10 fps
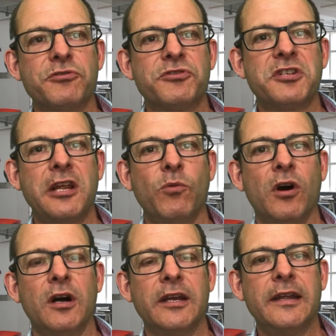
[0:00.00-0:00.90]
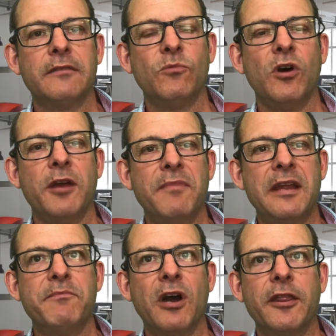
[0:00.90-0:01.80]
You'll see what I, what I
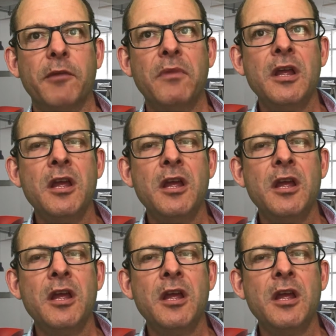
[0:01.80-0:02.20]
mean by them.